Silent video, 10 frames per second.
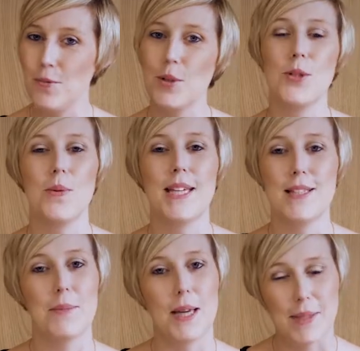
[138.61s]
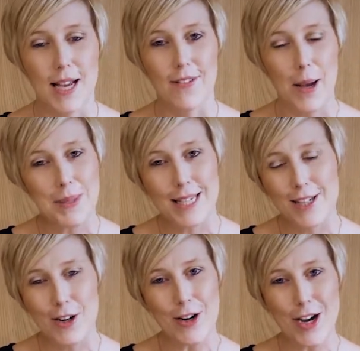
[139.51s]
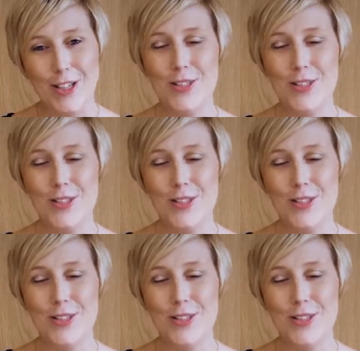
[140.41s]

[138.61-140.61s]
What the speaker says: which we sometimes have happening in our house.